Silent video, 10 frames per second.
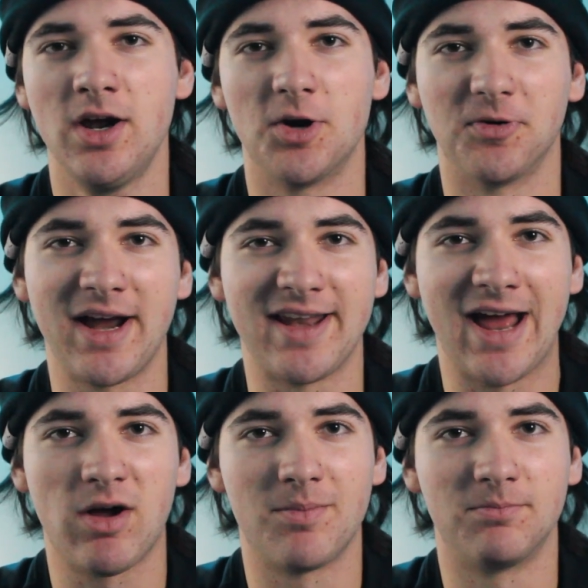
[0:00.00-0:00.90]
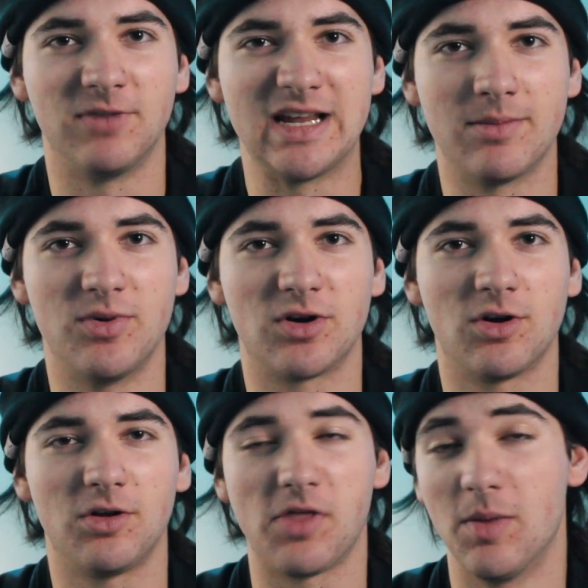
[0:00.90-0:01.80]
Right now, I'm reading a book
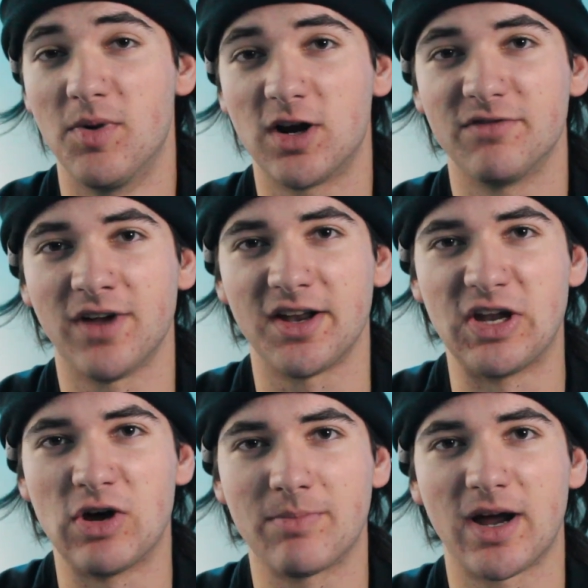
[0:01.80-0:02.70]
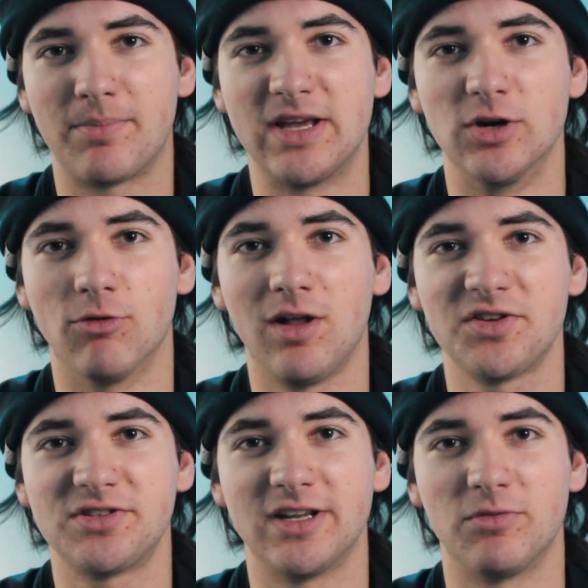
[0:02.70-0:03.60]
called The Book of Not Knowing by Peter
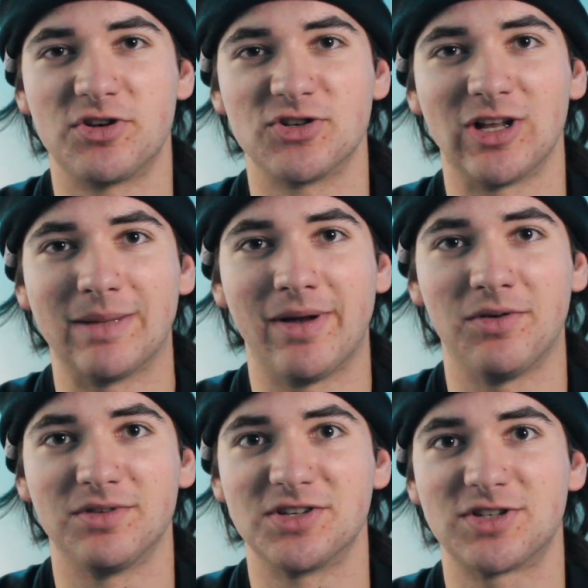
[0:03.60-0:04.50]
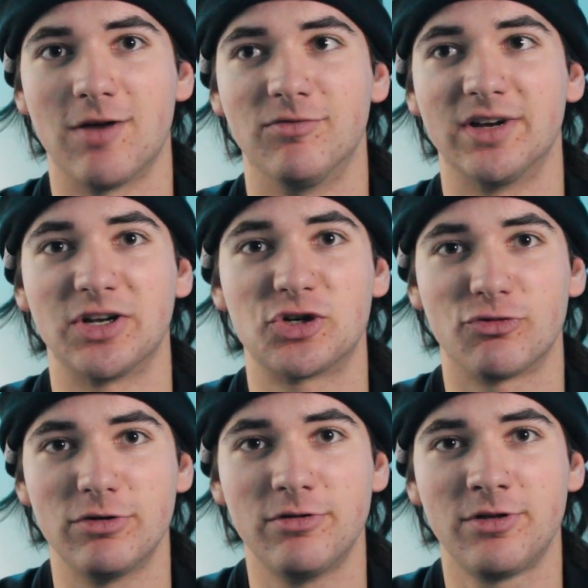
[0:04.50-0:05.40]
Ralston, which is all about discovering
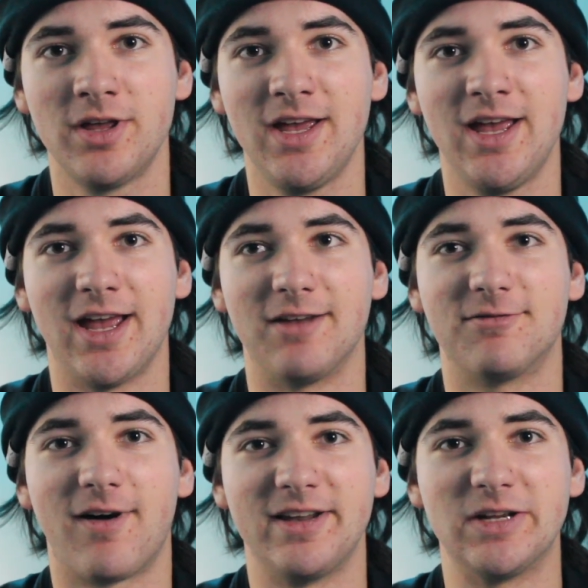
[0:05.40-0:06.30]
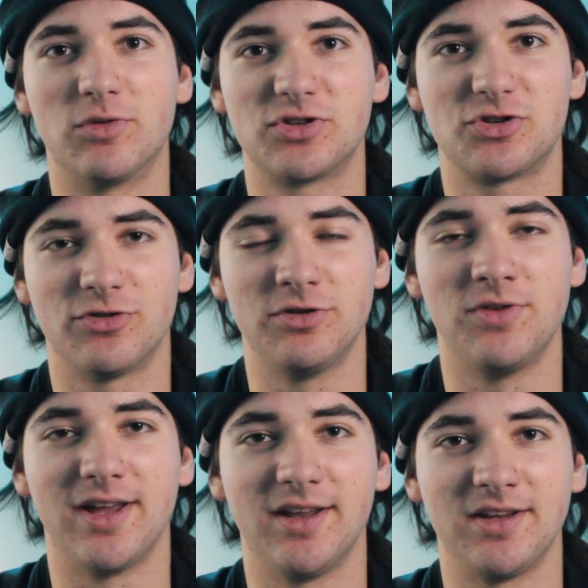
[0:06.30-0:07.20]
truth and finding what's true
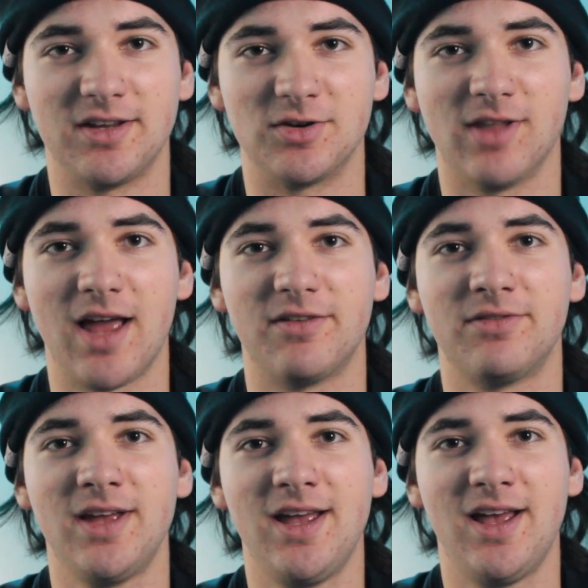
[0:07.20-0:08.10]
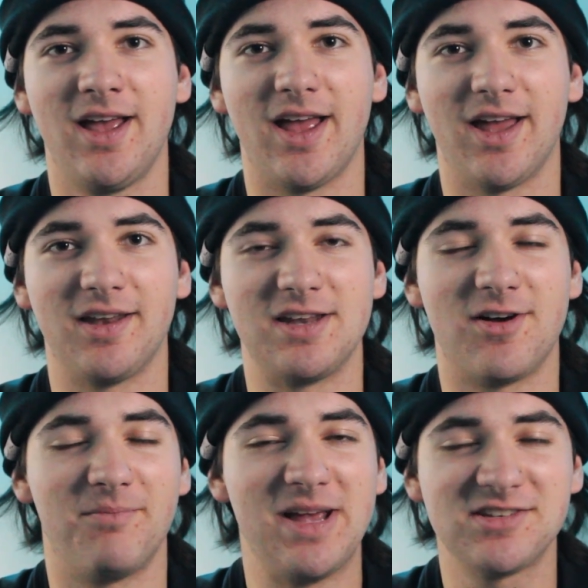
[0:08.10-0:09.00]
in your life. And he
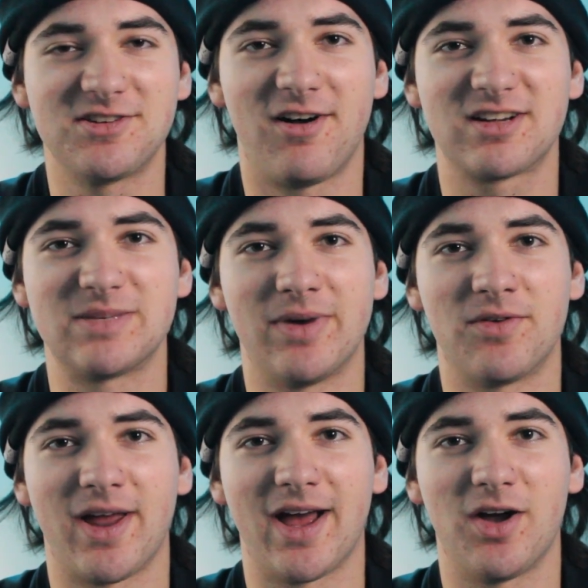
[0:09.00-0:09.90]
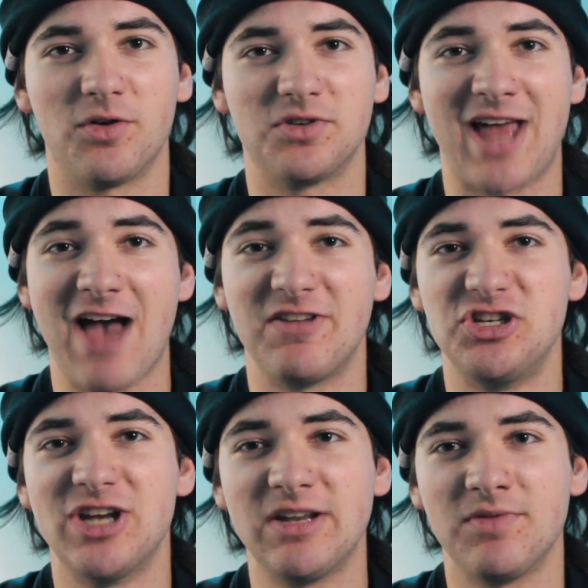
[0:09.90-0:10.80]
basically talks about how to have a
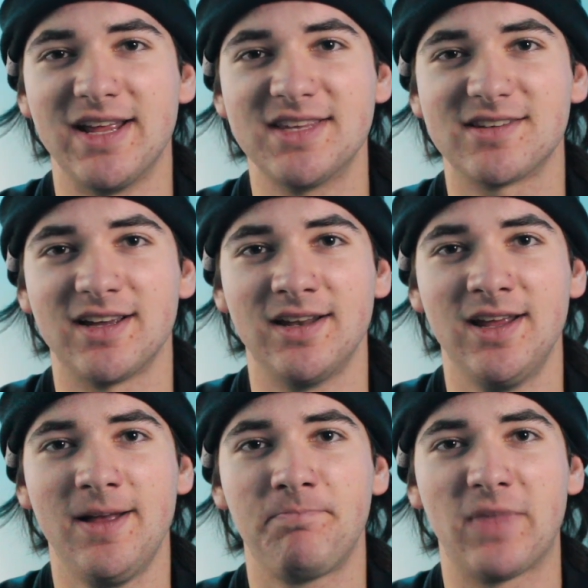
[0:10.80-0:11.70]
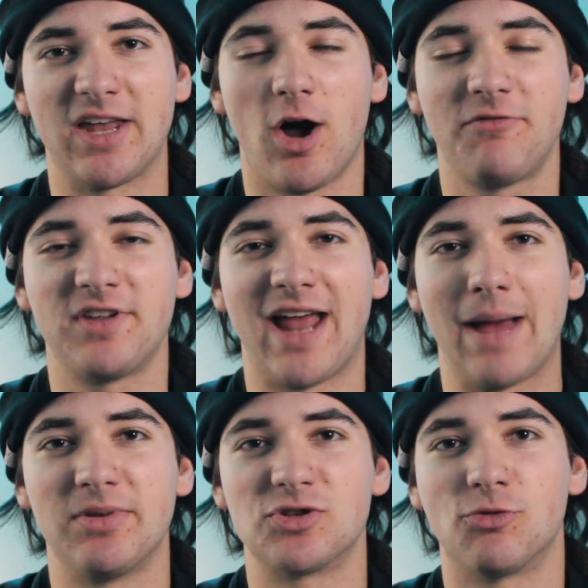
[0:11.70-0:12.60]
genuine insight, it often
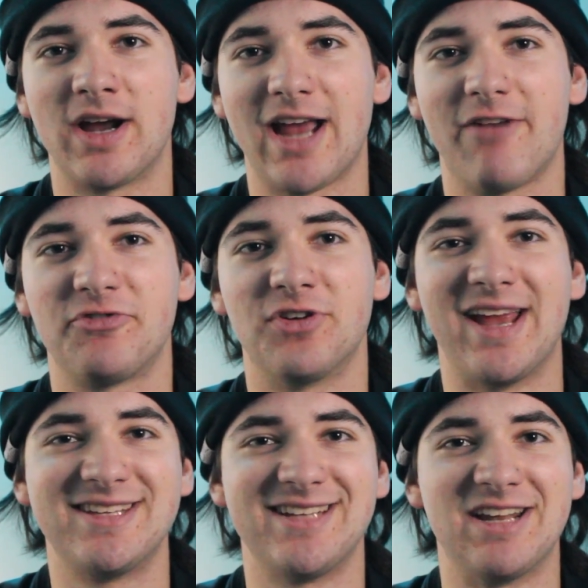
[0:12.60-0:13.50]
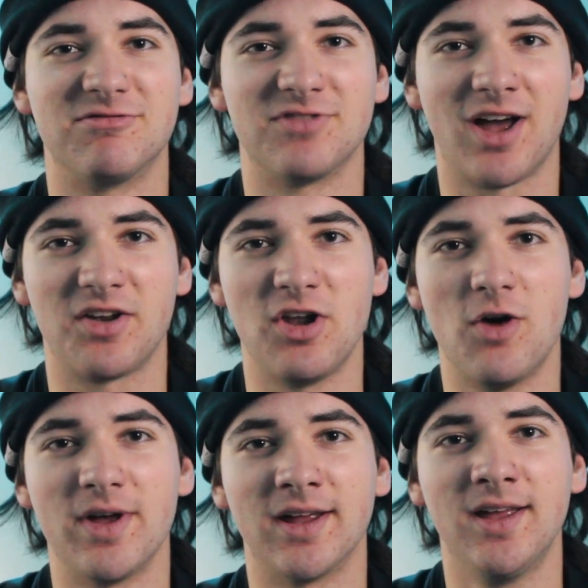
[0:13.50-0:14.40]
happens right after a state of not
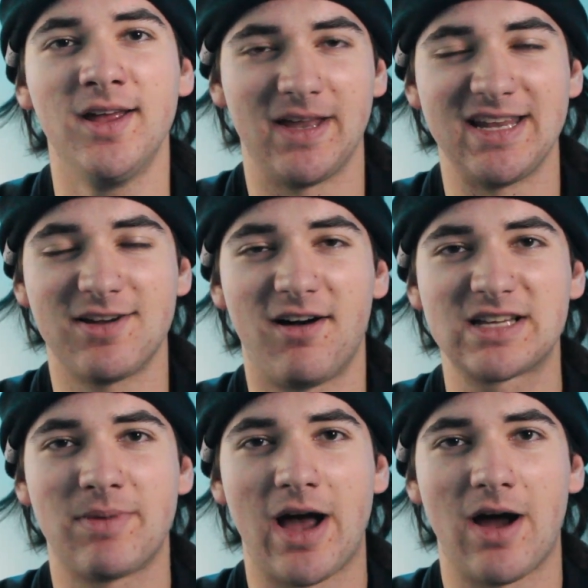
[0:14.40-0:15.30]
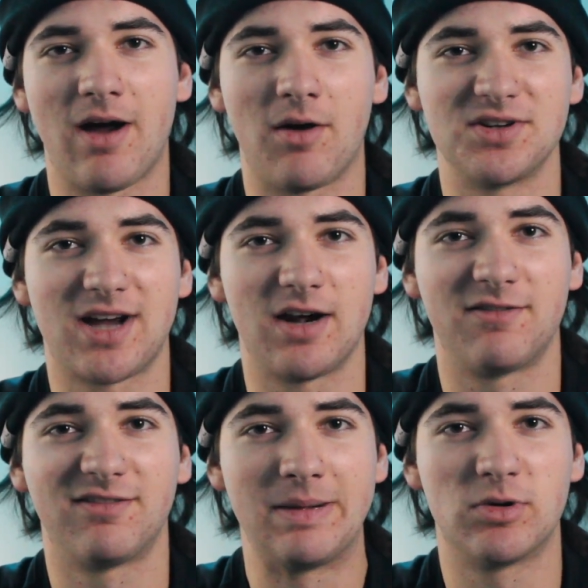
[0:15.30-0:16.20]
knowing. And he talks about how our entire
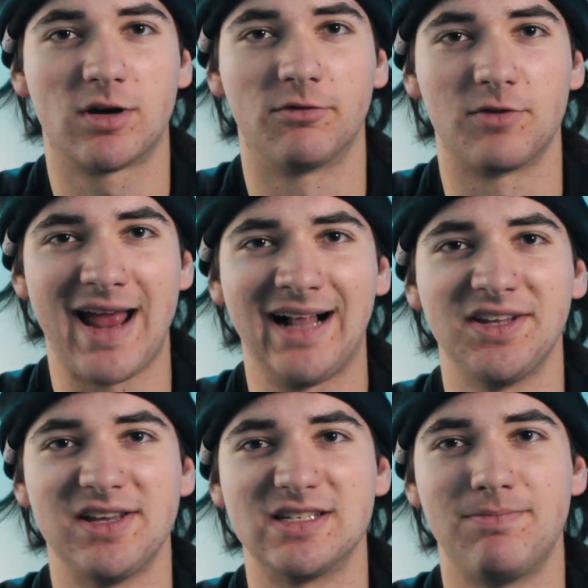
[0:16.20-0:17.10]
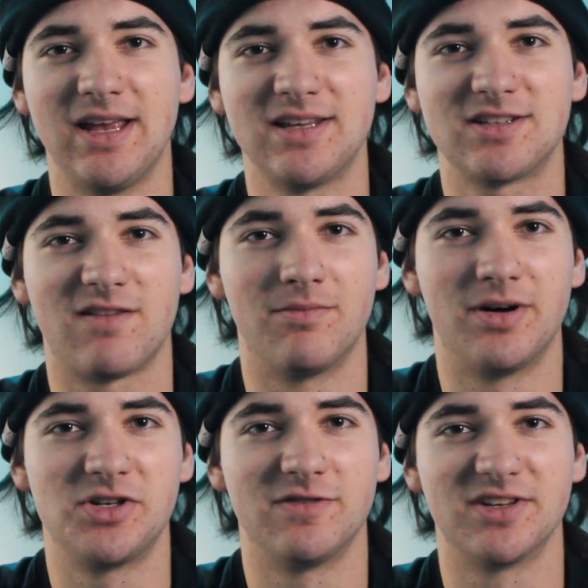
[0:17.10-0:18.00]
framework of reality is based off a
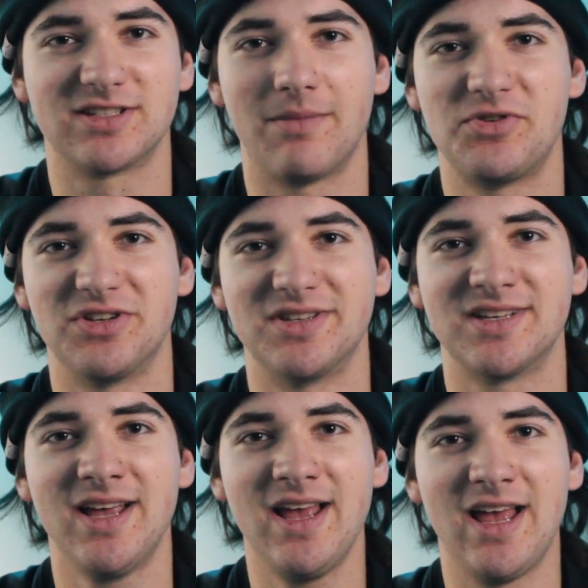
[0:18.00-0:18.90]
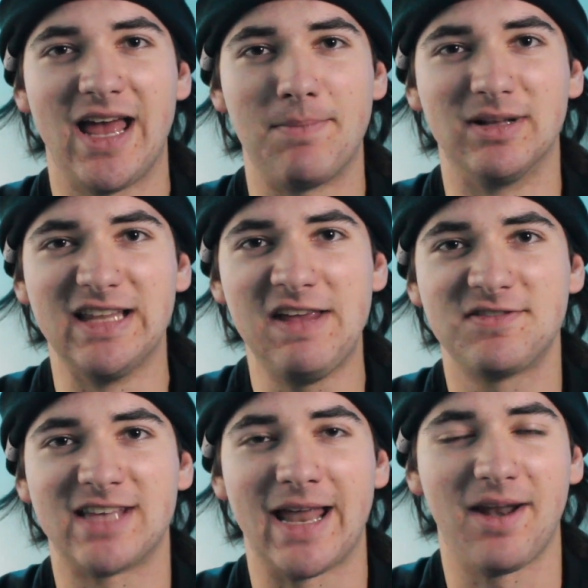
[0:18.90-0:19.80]
bunch of assumptions and
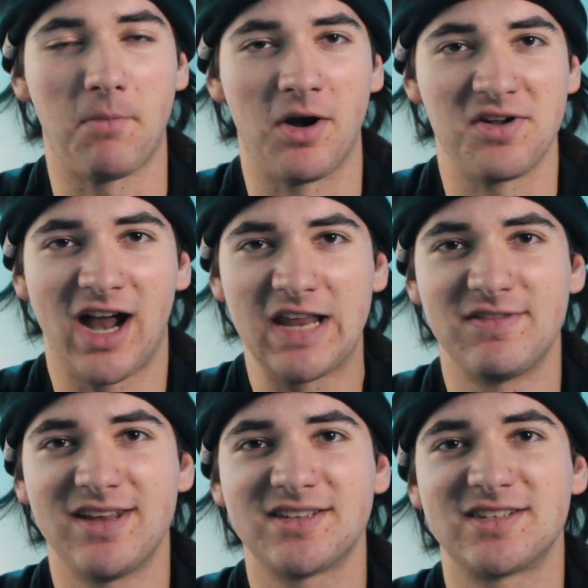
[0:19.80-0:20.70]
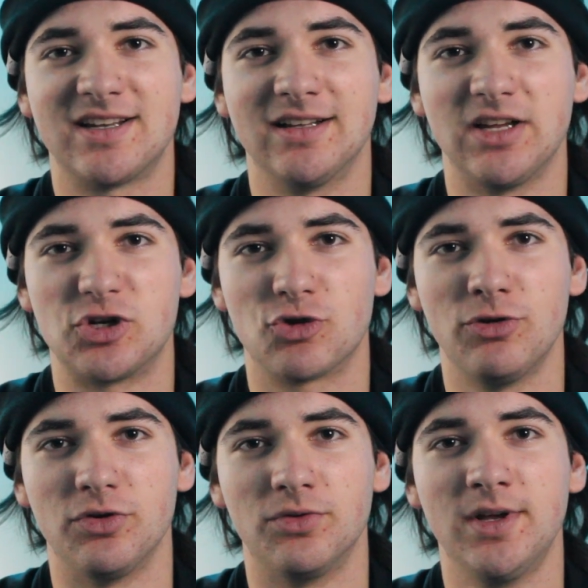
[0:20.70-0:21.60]
beliefs that are not even necessarily
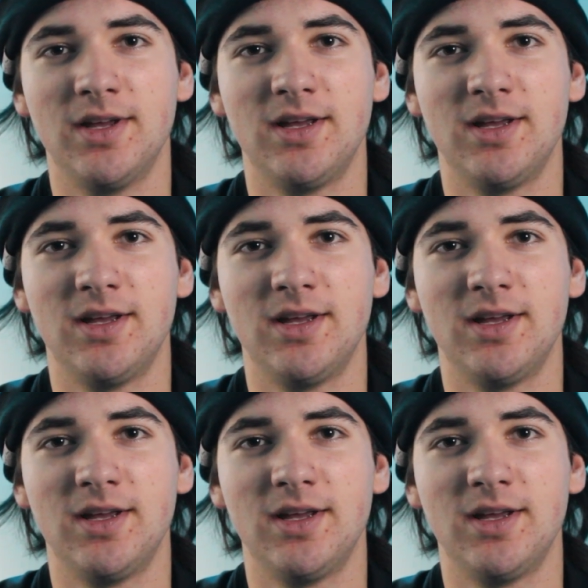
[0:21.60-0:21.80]
true.